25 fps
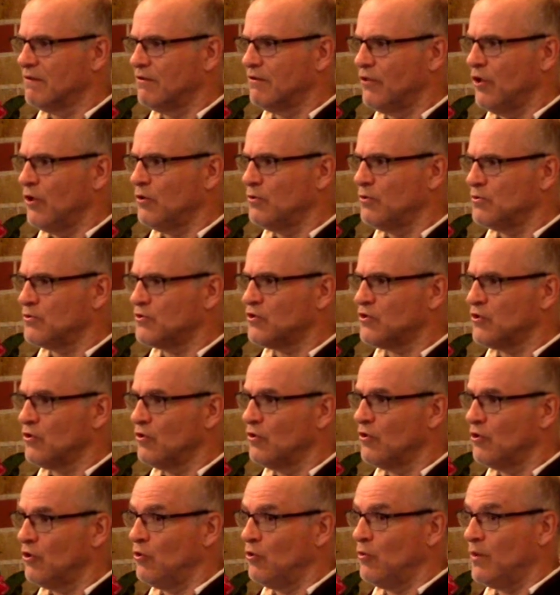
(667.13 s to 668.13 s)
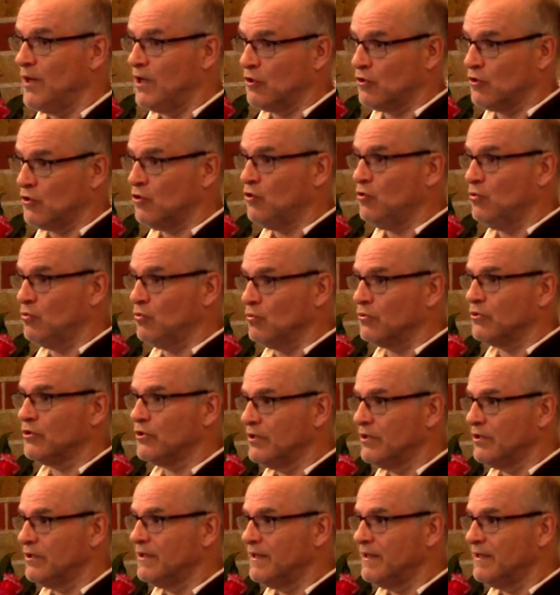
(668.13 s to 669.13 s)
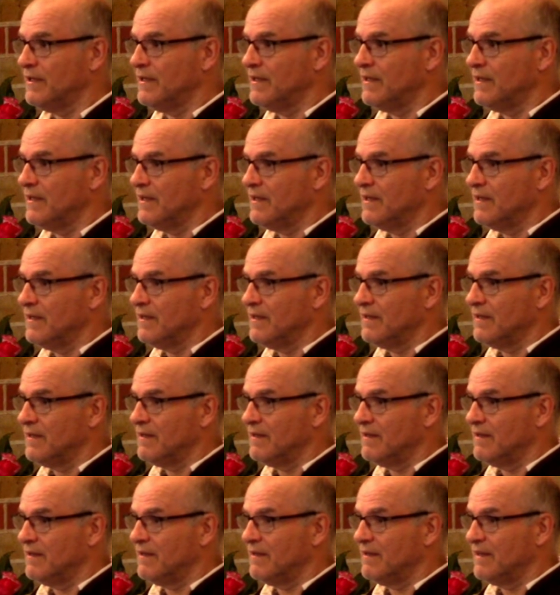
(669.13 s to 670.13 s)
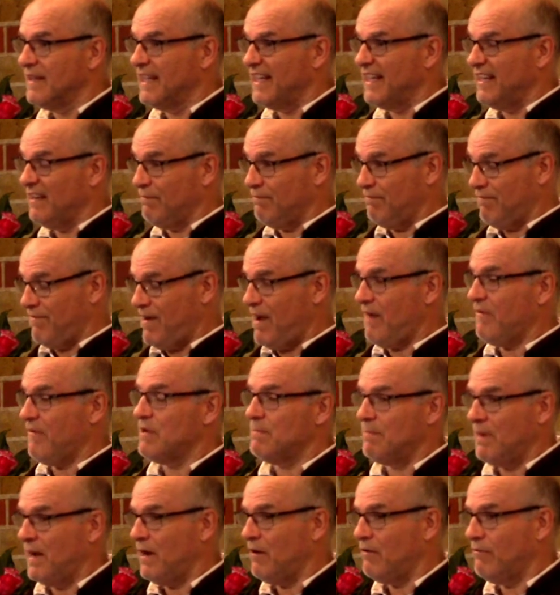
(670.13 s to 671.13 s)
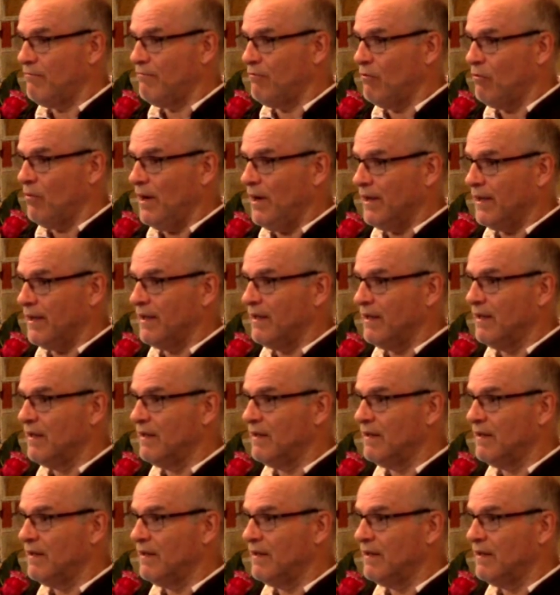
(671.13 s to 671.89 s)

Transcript: those who he had called in a very powerful way